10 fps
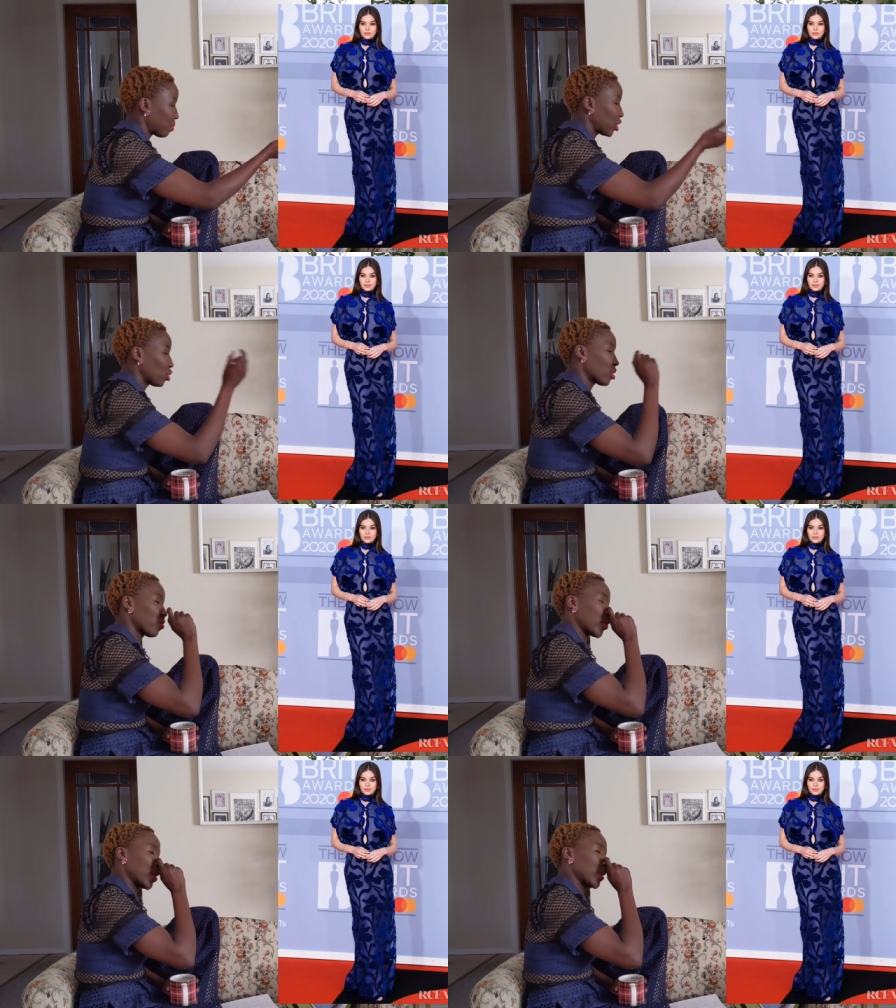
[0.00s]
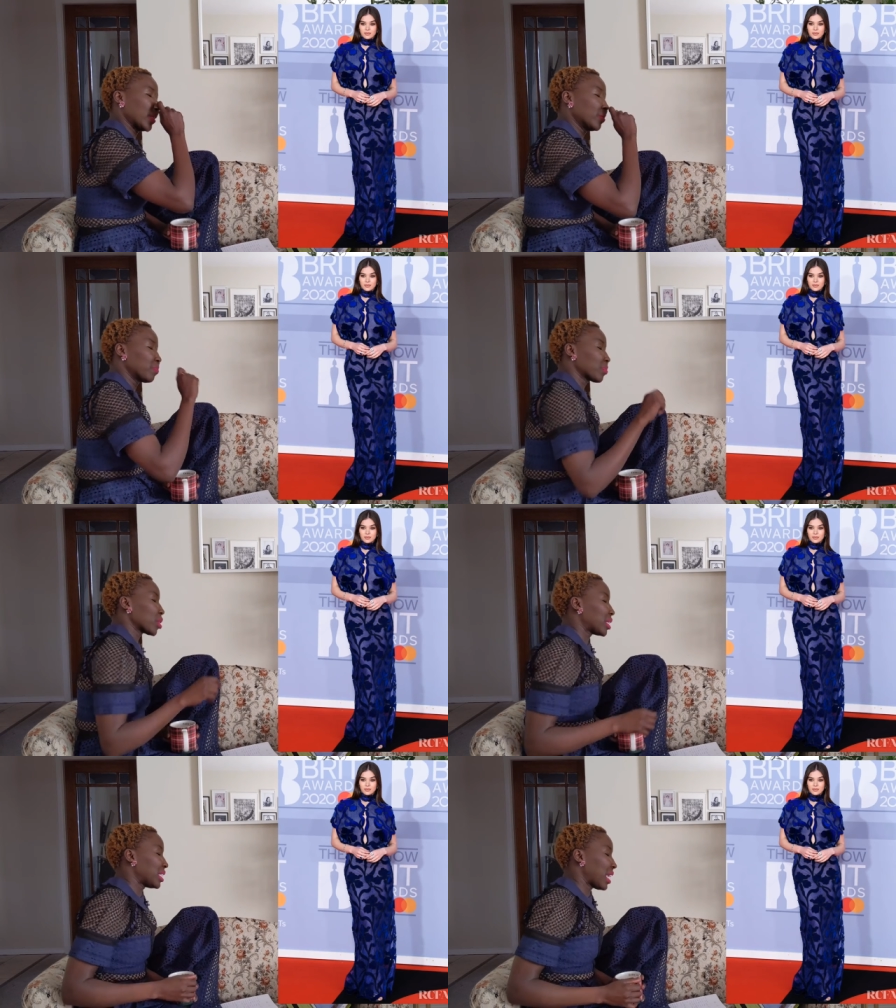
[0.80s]
beautiful
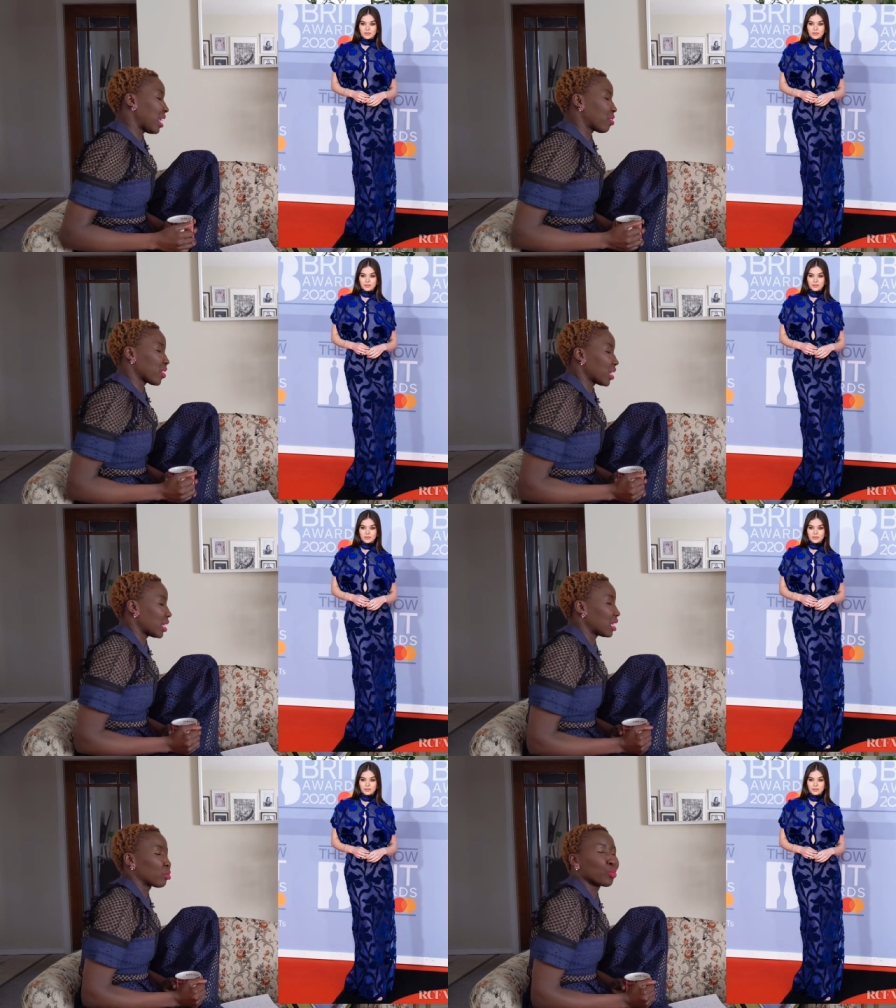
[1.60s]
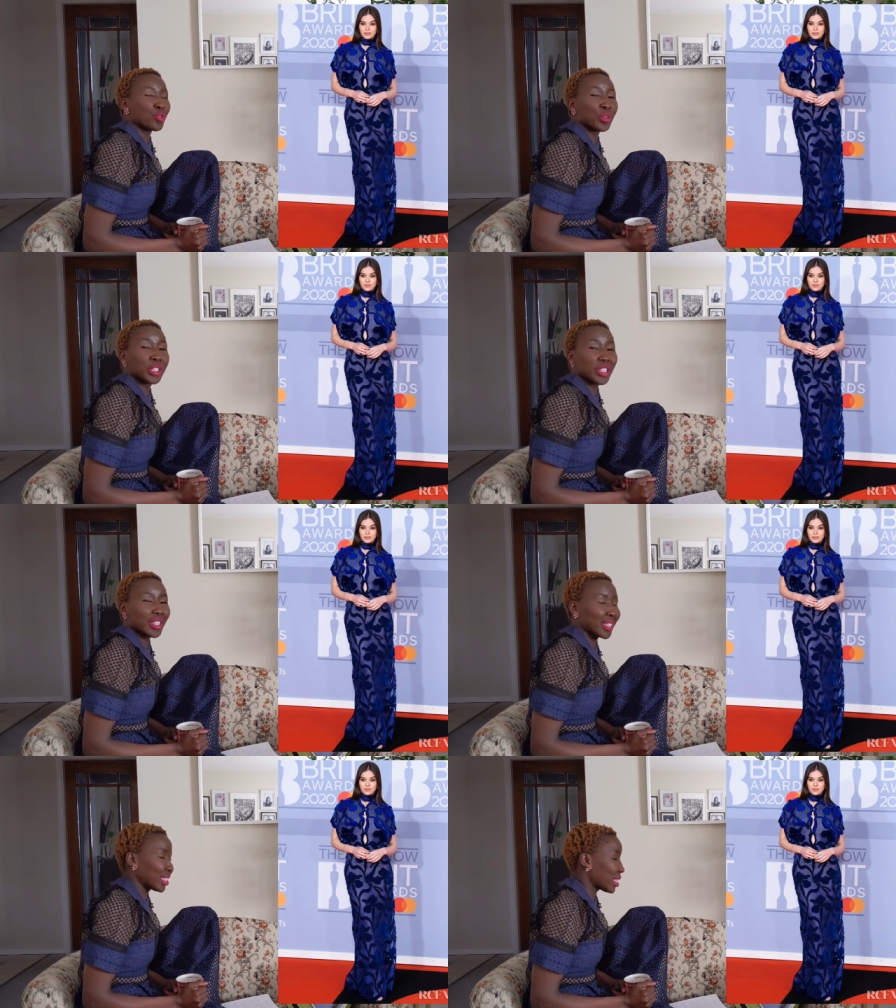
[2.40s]
navy
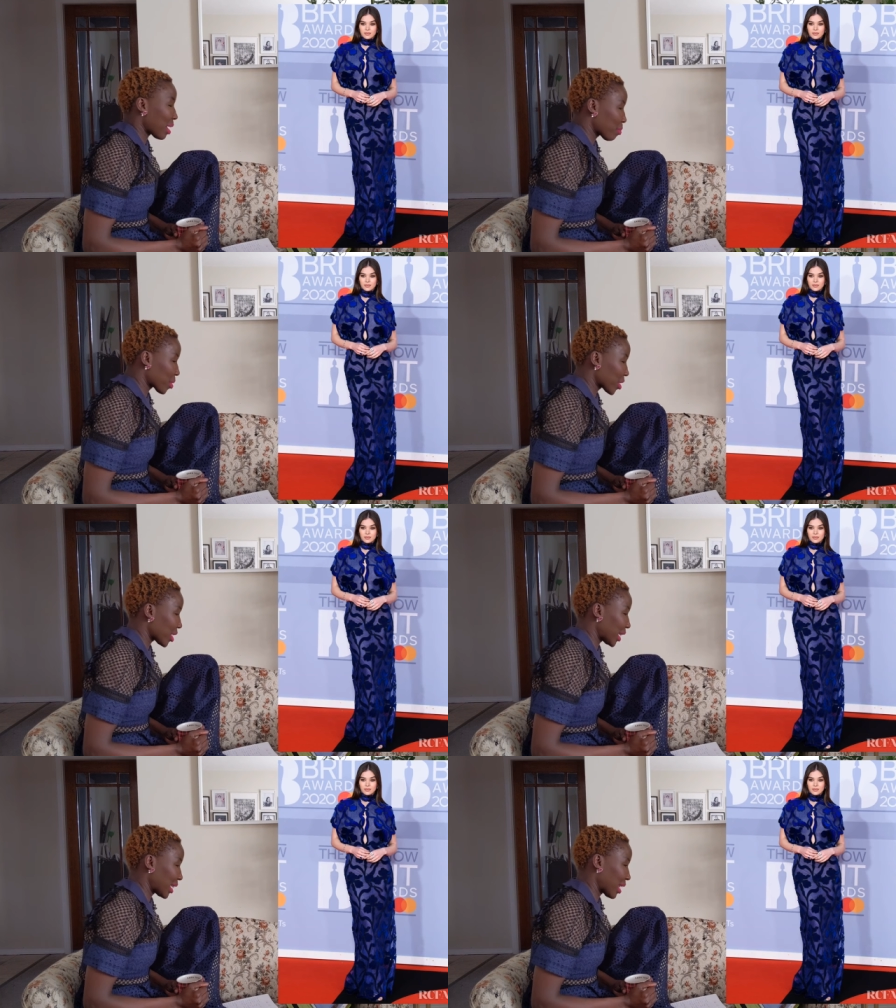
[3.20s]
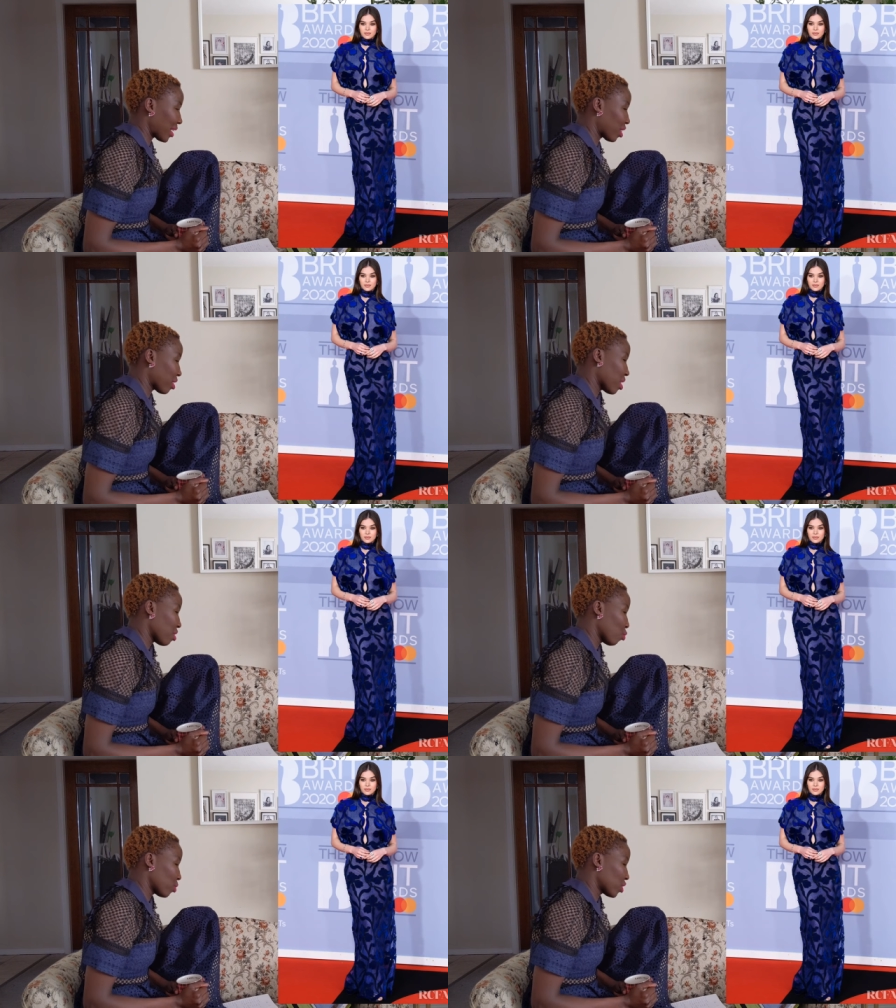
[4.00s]
embroidered number that I
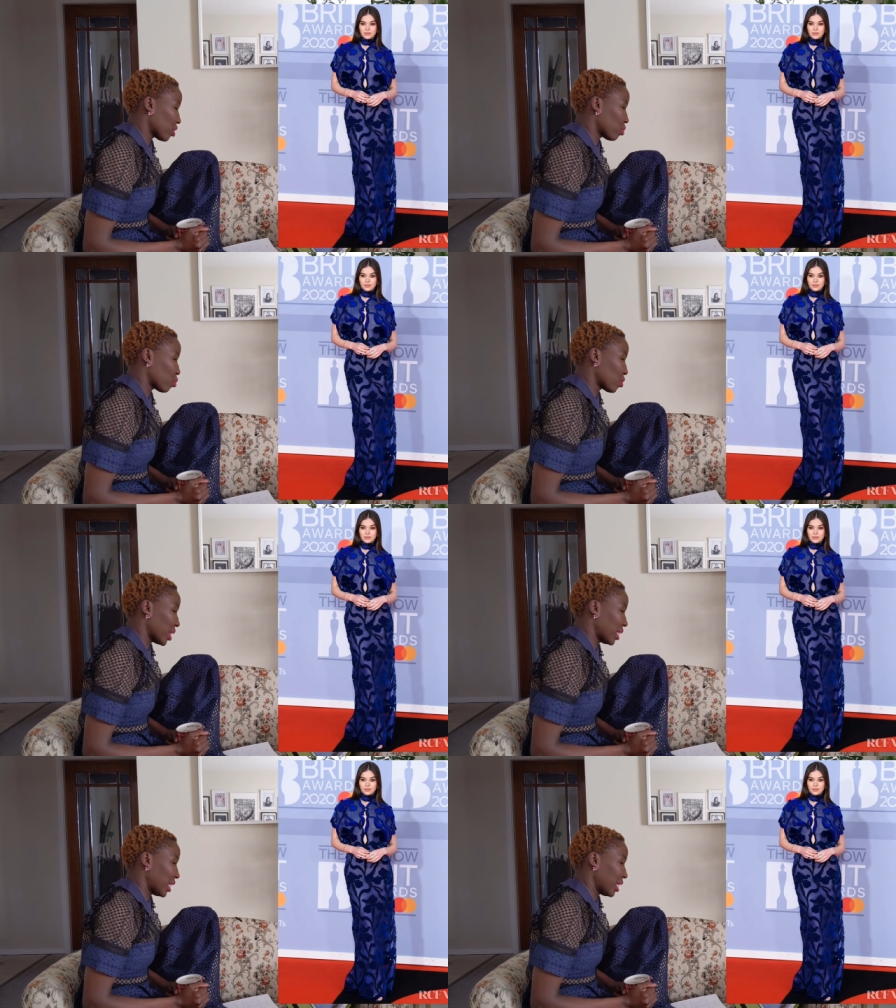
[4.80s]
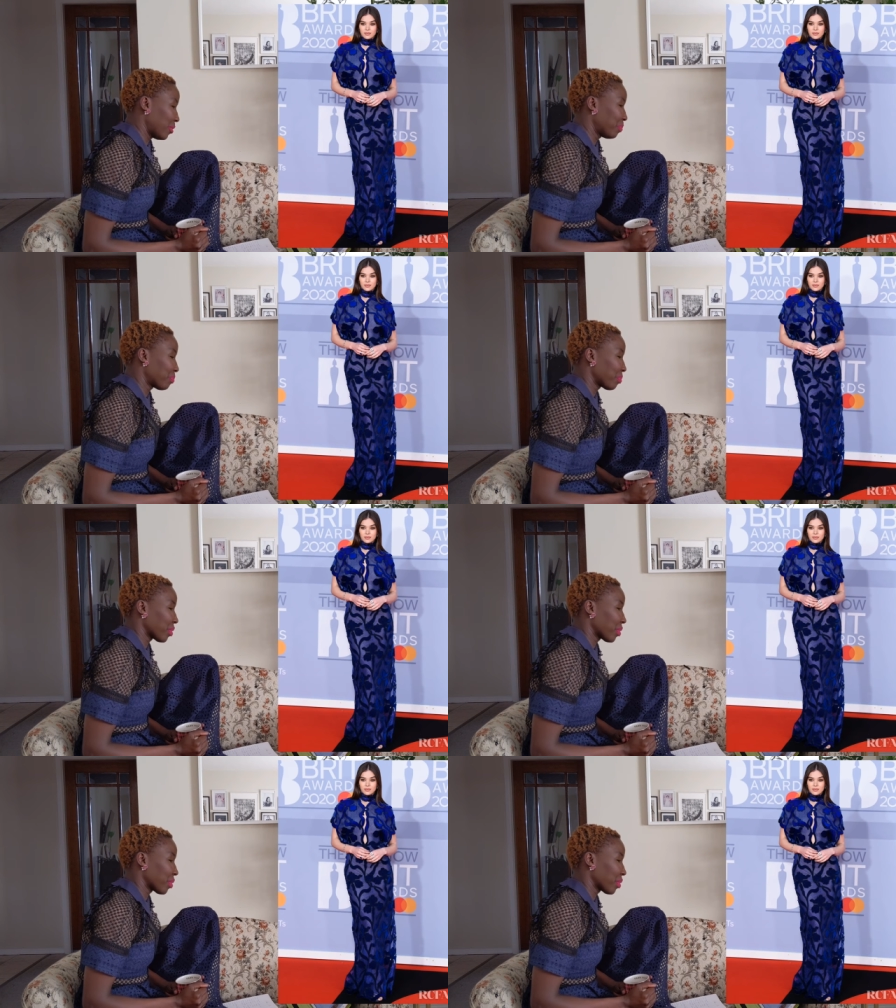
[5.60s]
thought was really